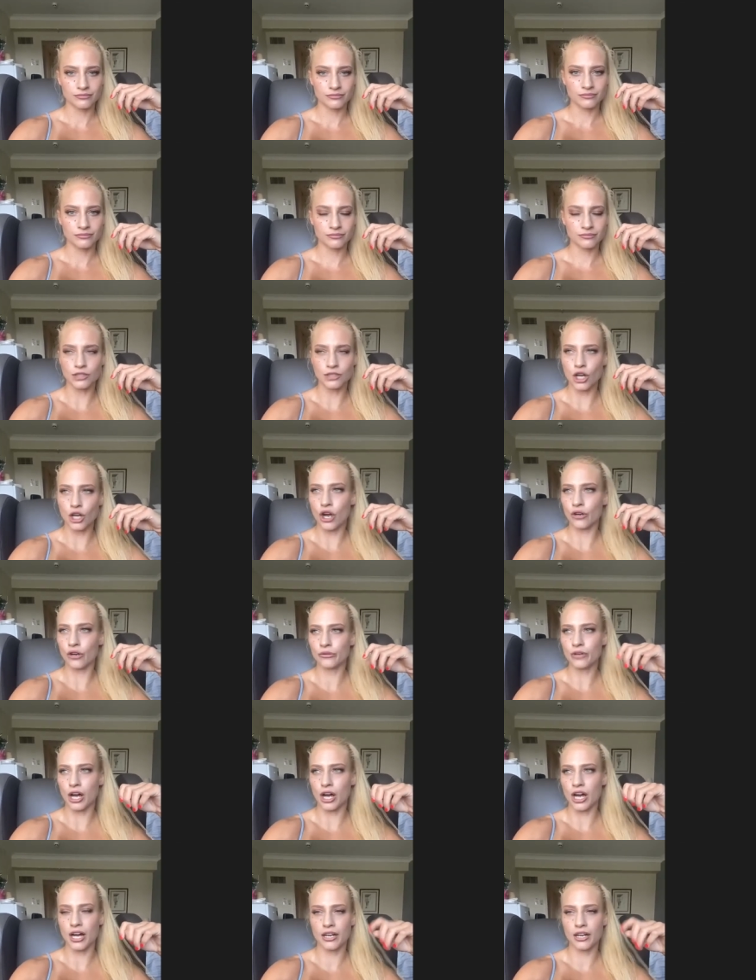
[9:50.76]
No,
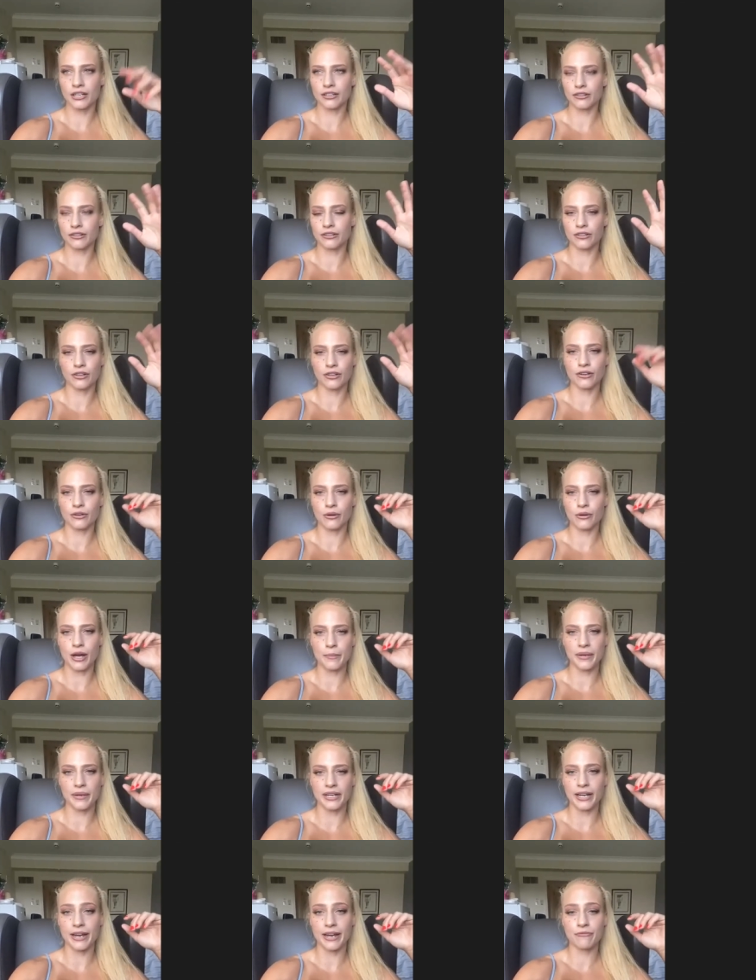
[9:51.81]
I
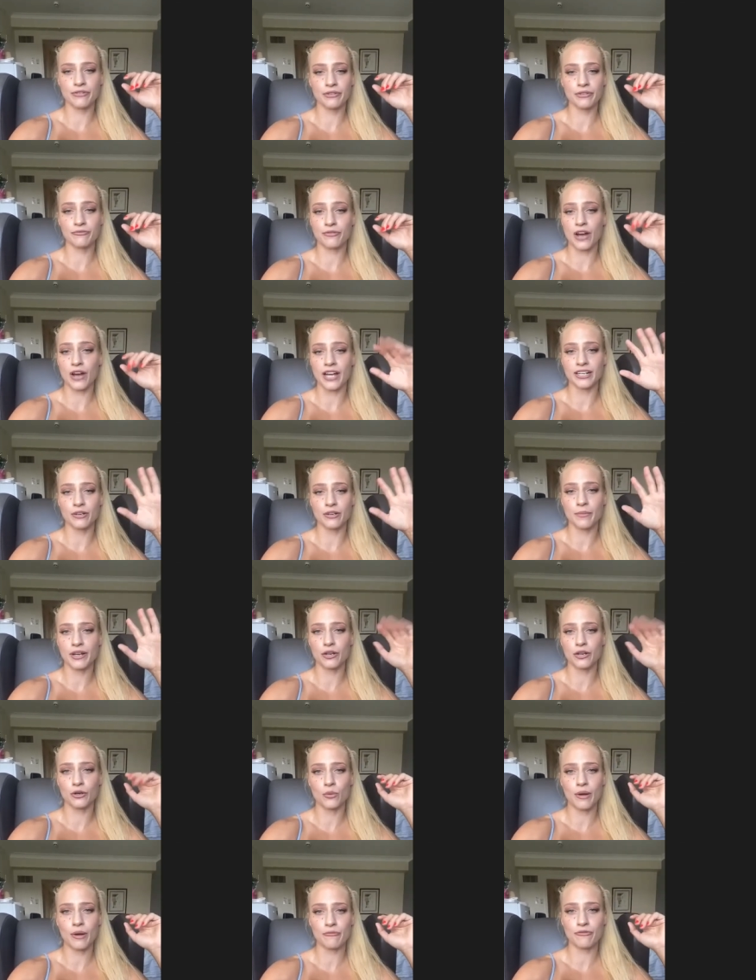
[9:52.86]
mean, every fight, no matter
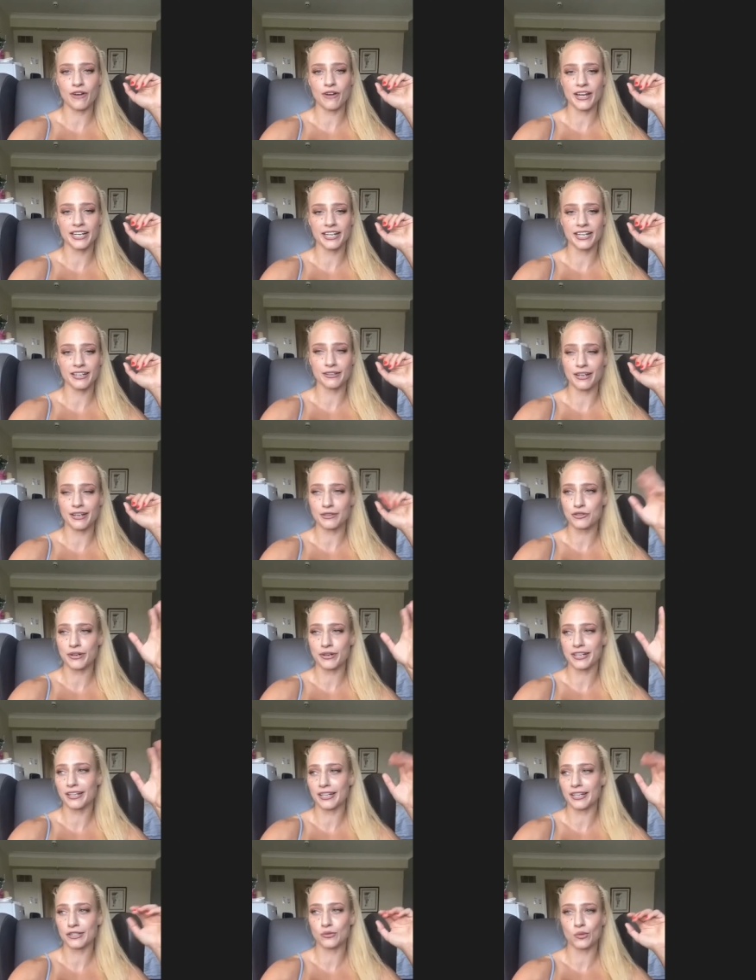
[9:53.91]
who I'm fighting, I train
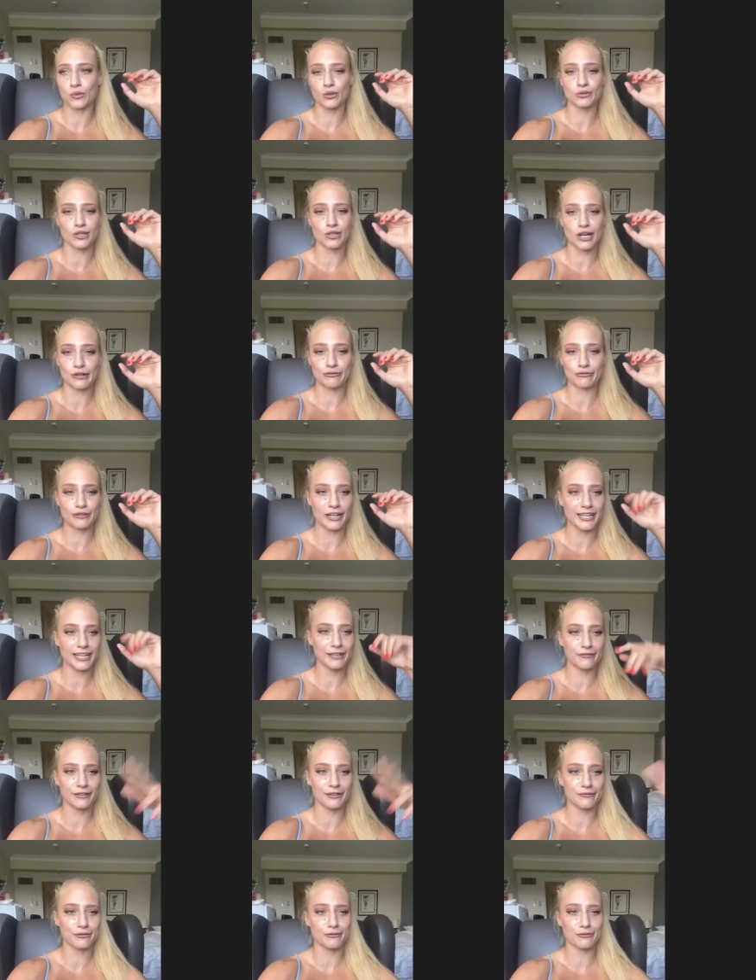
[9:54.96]
like it's a world title fight.
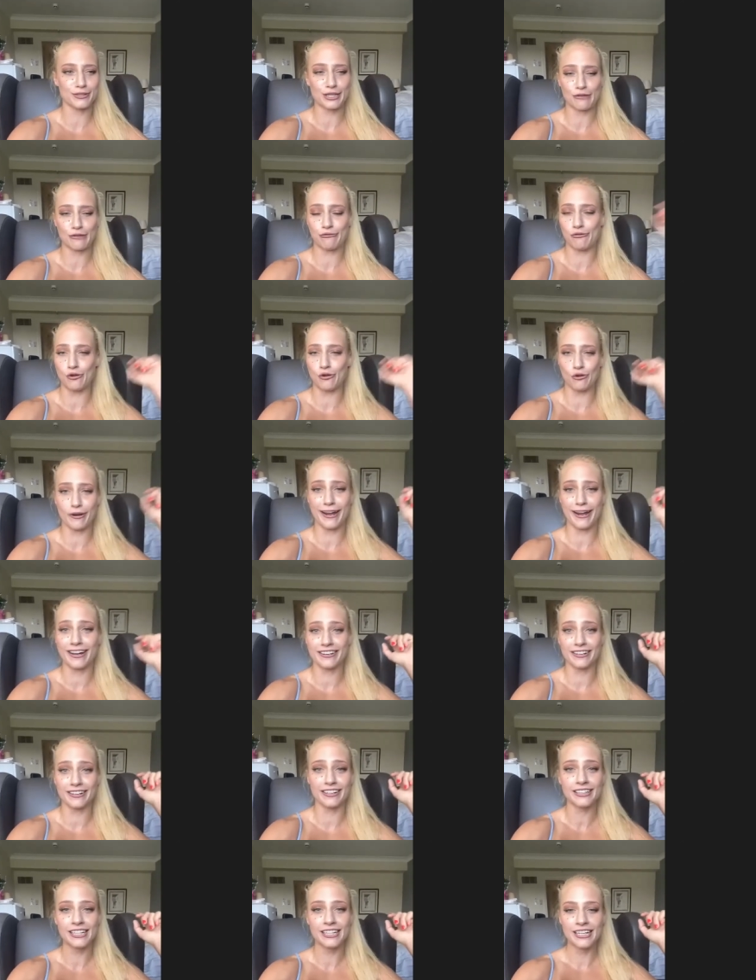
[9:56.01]
Even if it was like four
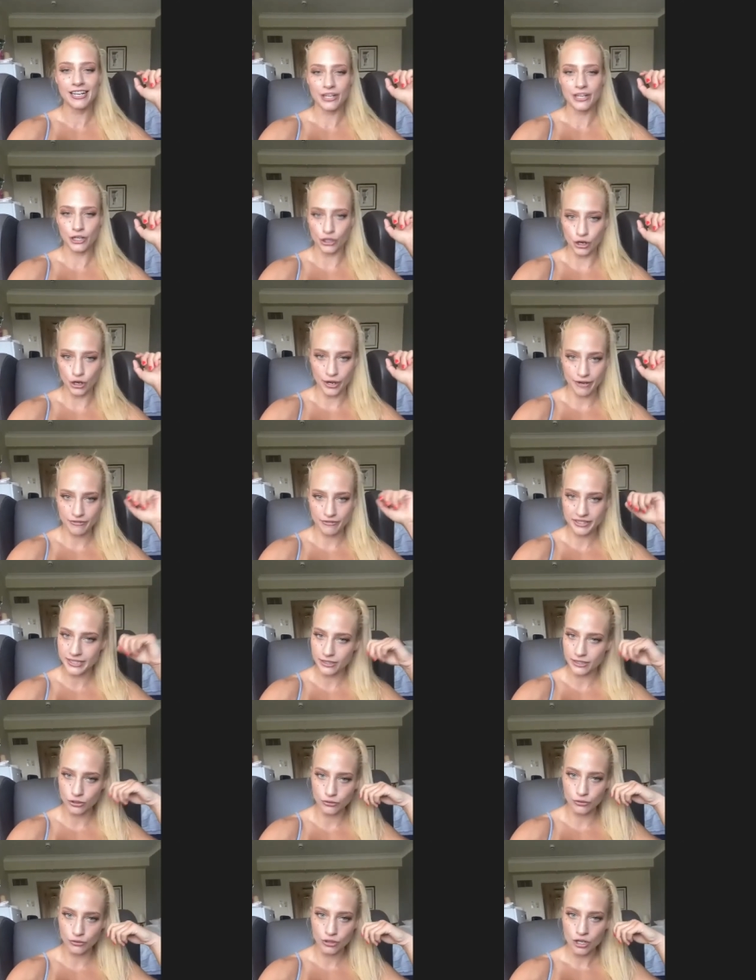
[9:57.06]
rounder, you know, every
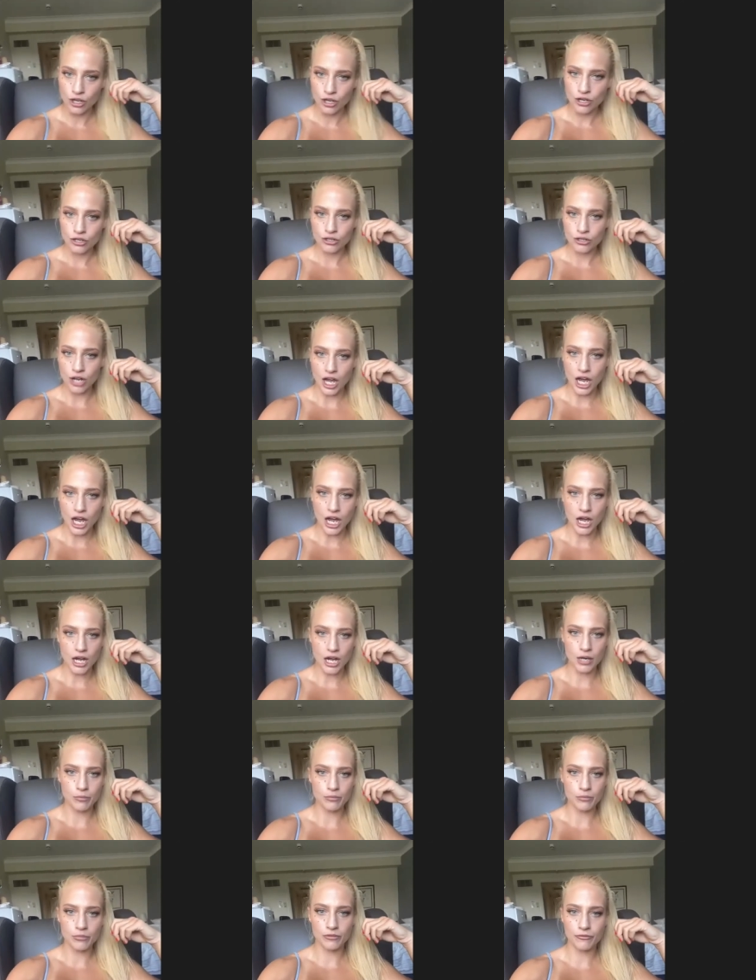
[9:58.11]
single
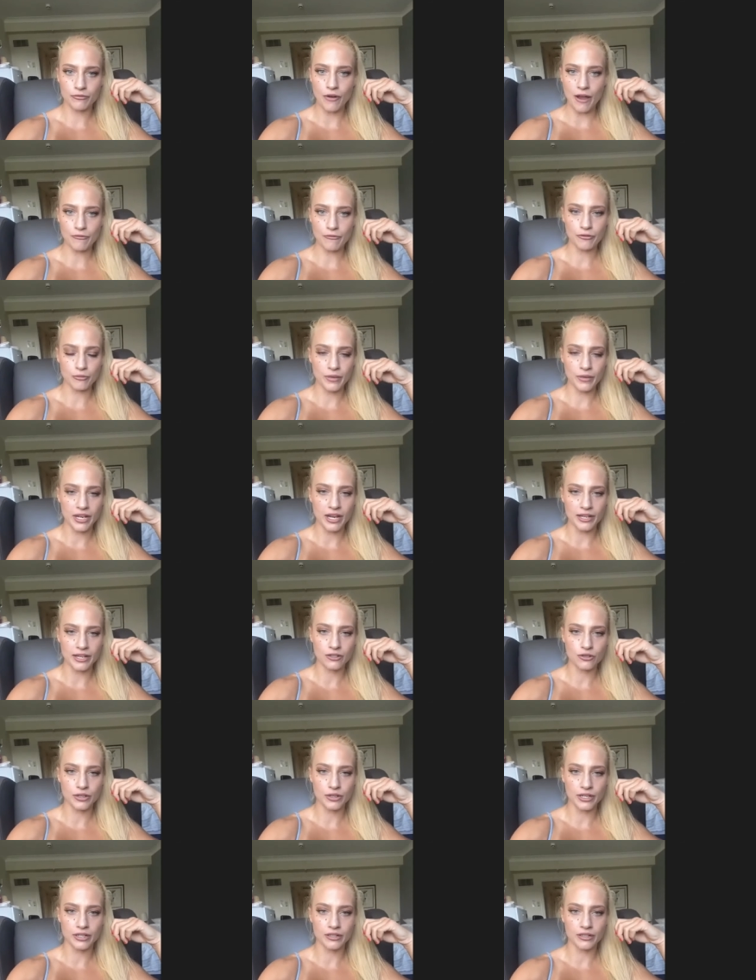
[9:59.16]
fight for me, I
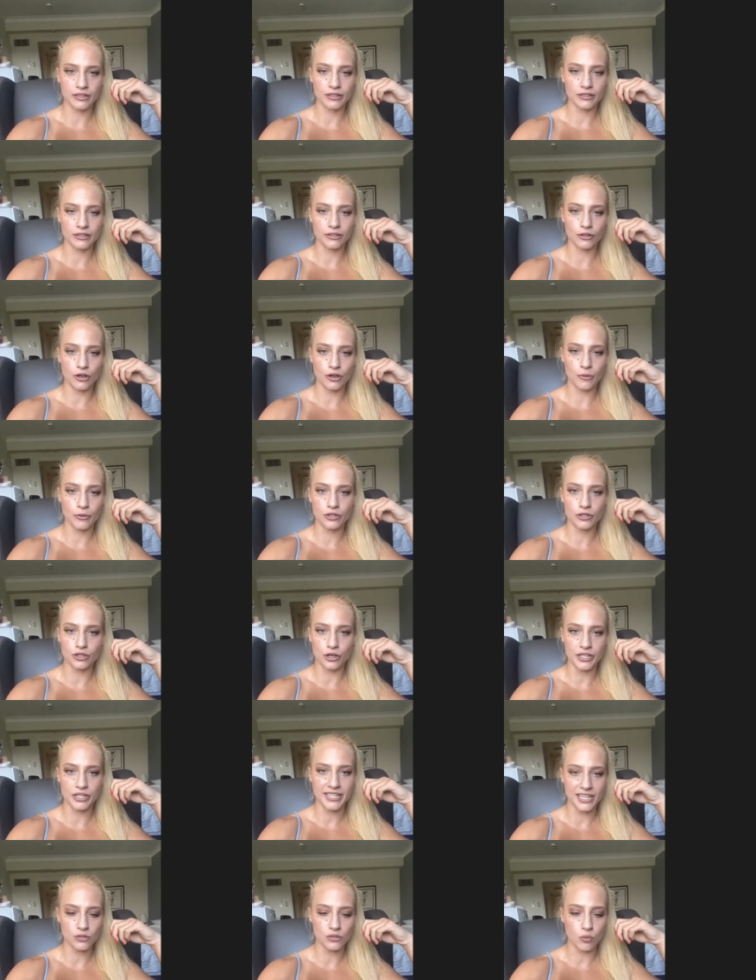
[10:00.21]
train, you know, because it
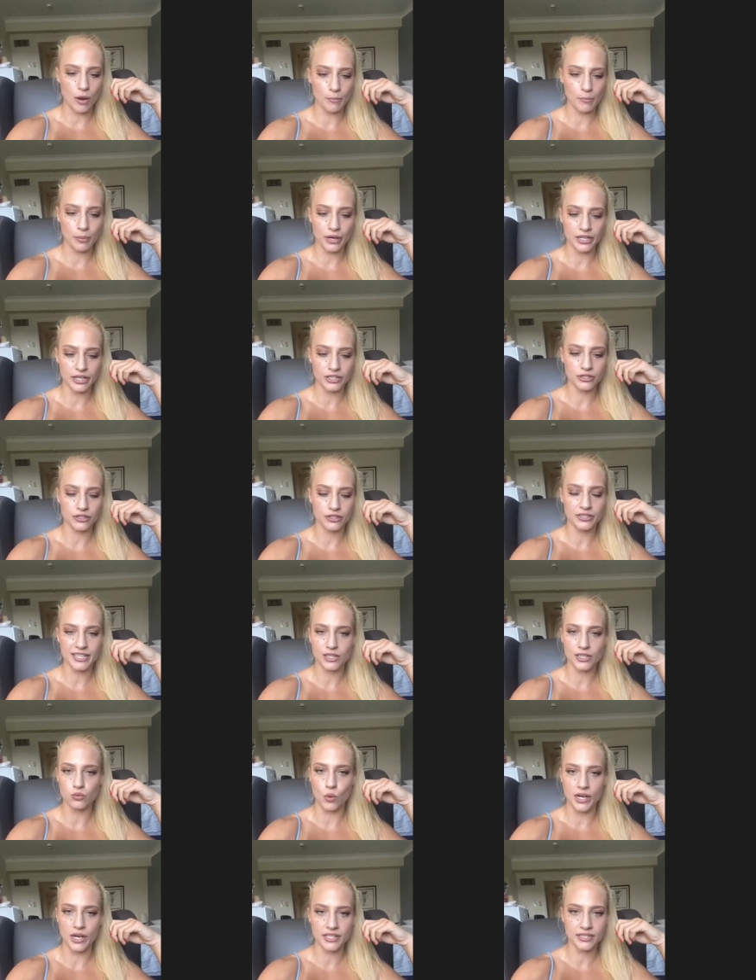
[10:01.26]
only takes one punch, it only
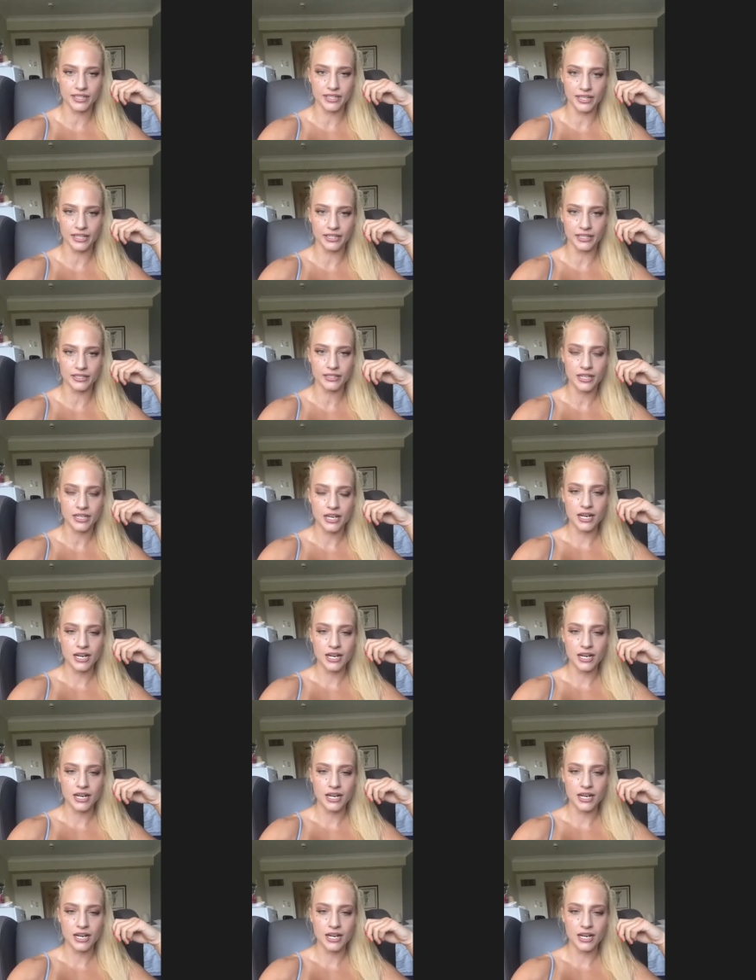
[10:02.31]
takes 1 second.